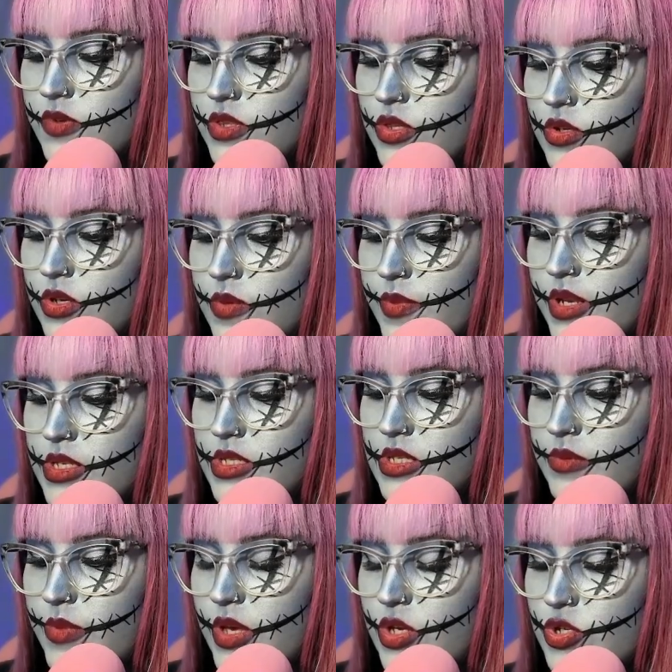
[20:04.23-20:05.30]
for 30 minutes to
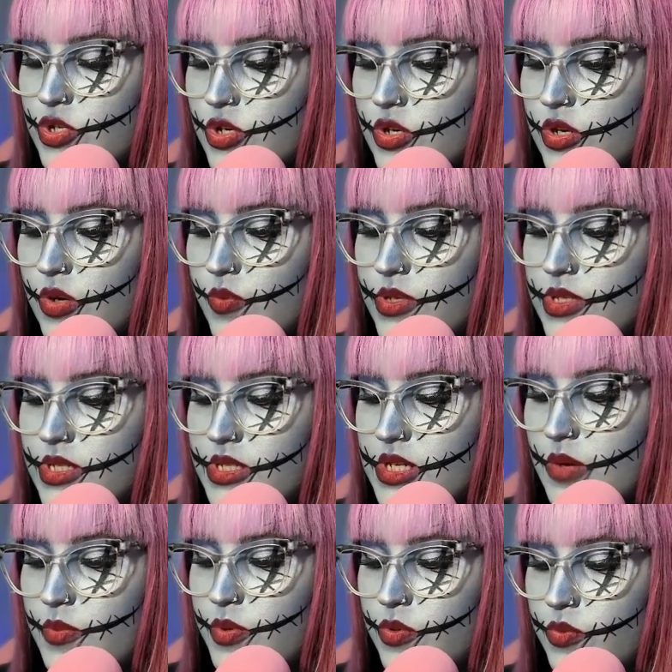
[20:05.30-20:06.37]
make sure it wasn't
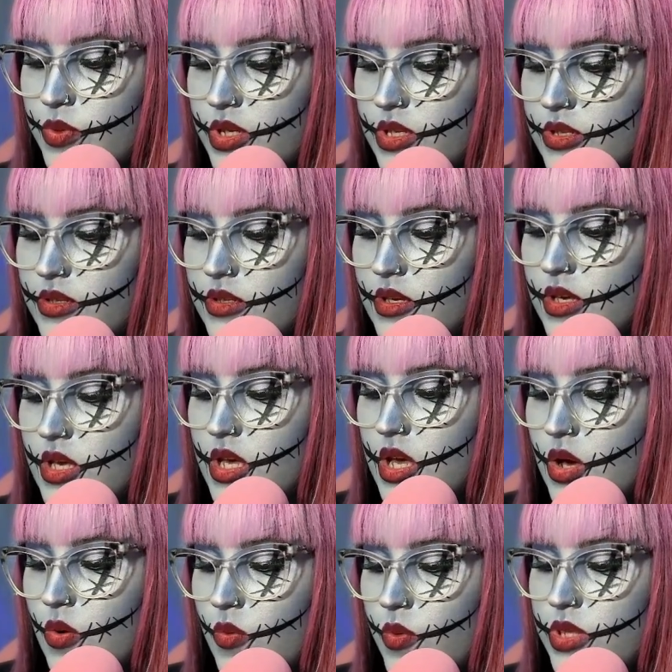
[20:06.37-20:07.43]
tampered with.
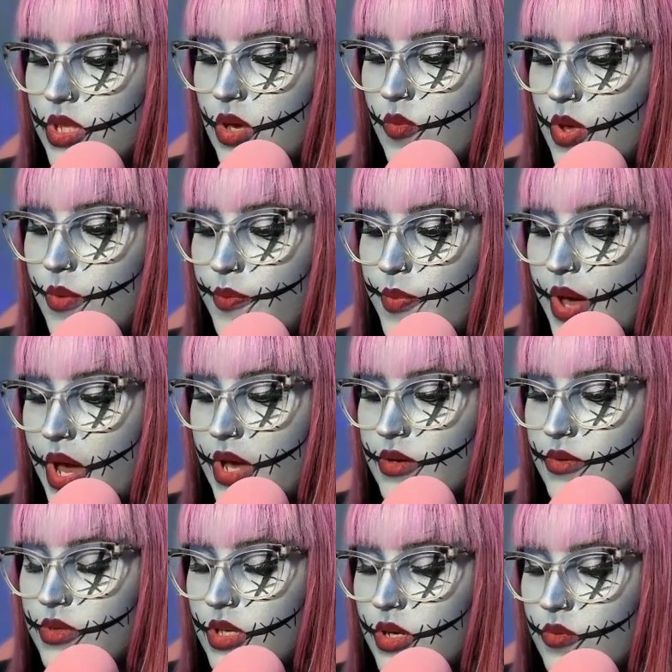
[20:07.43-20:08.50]
When they went back,
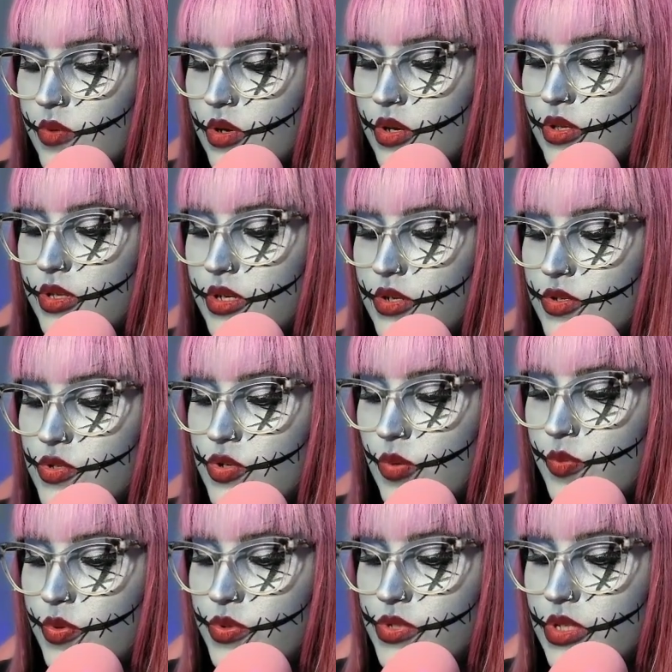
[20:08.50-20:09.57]
there were clear
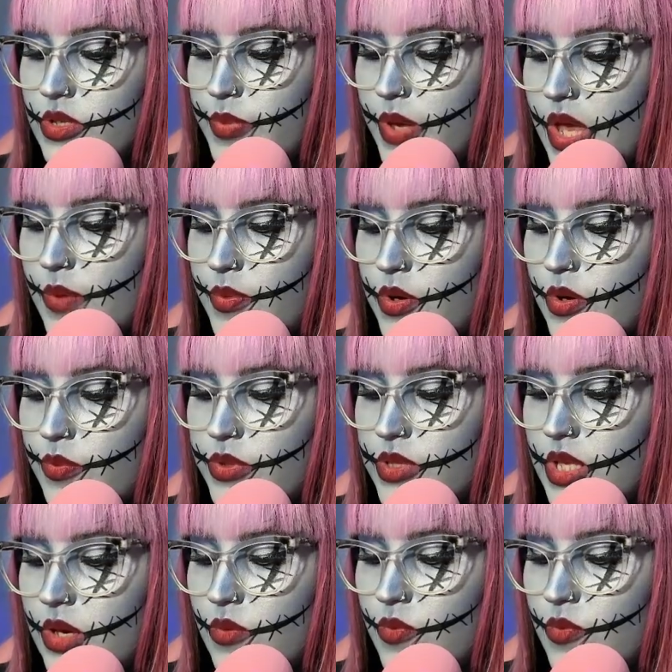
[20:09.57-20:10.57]
scribbles on the paper, but they